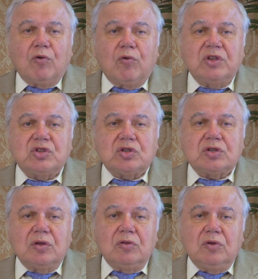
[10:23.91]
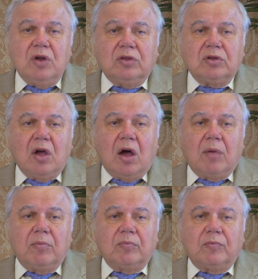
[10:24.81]
which do not
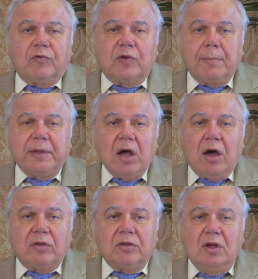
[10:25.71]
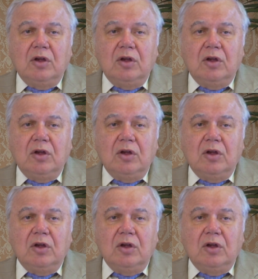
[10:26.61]
come from God,